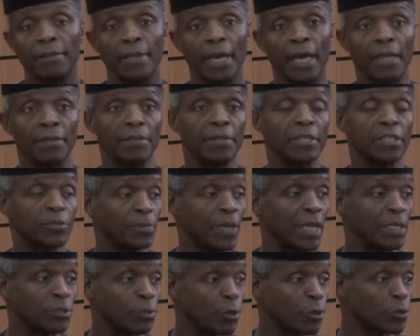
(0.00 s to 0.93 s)
And this,
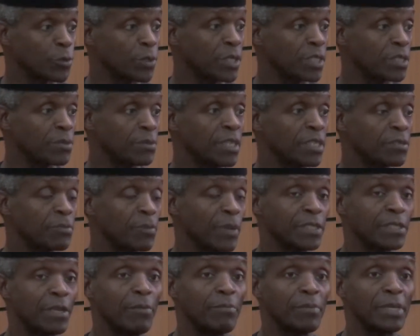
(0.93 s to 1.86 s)
there's also a, the
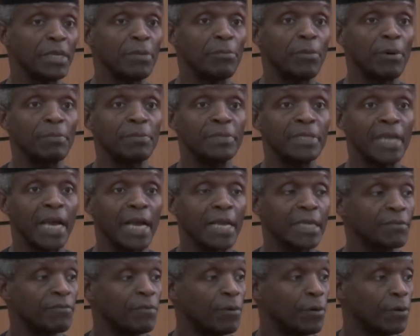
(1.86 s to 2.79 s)
special minimum
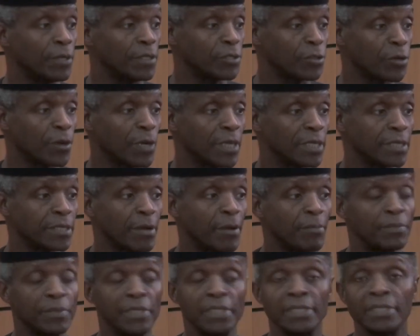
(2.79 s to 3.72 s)
tax for insurance
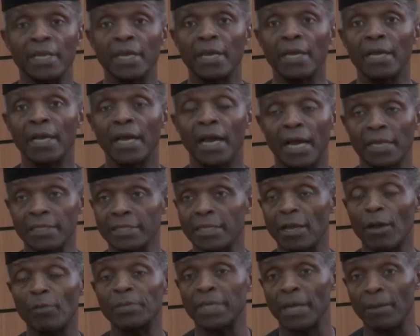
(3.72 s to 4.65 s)
companies has
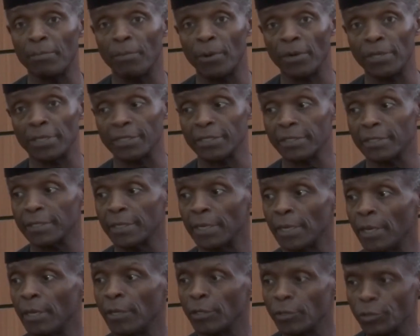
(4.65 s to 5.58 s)
now been abolished.
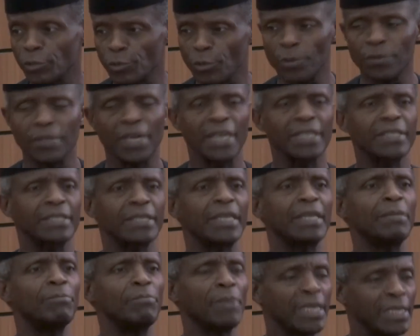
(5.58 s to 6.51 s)
So that
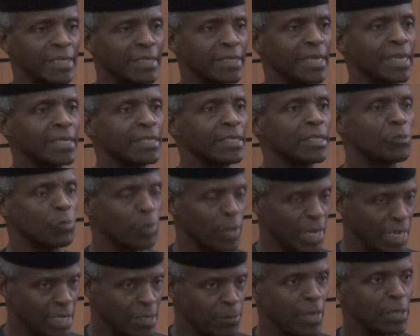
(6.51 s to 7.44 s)
in many senses,
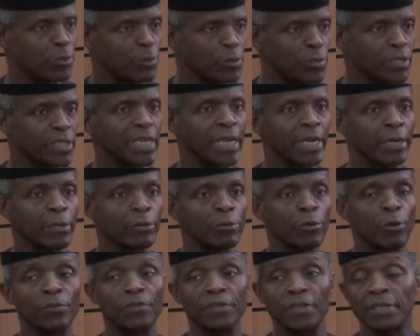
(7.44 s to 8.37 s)
we expect to see a
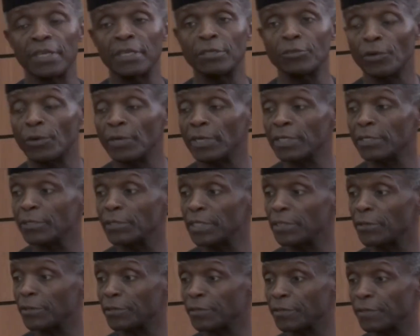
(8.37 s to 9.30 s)
growth in the insurance
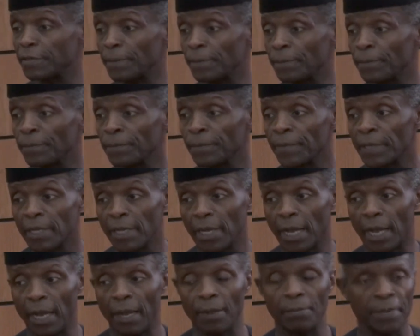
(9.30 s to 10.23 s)
industry
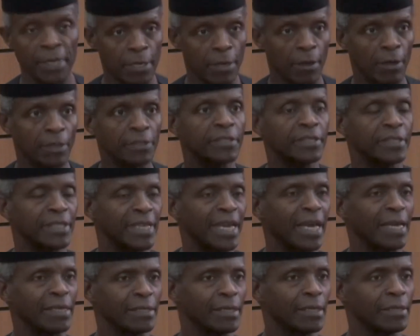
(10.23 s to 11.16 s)
uh, because they
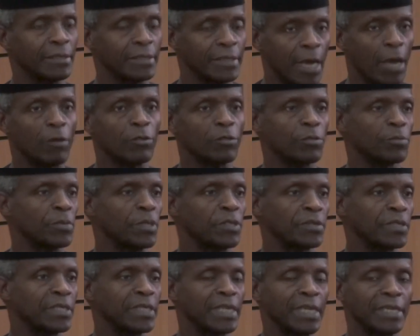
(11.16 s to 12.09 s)
are now to be
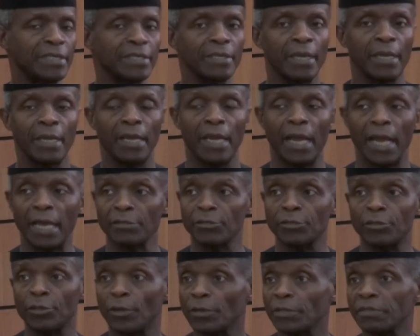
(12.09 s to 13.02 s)
treated
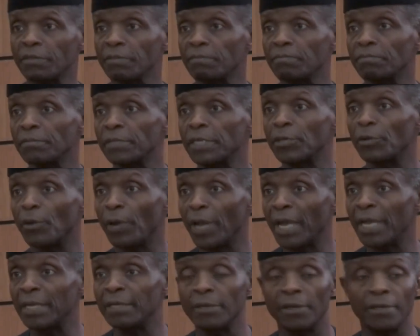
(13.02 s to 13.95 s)
as just you know,
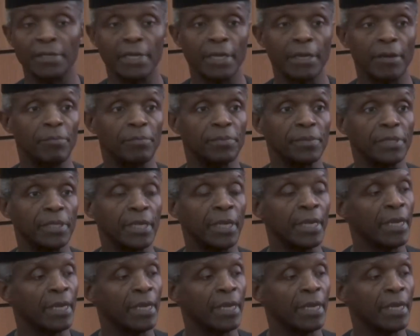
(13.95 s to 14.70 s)
any other company.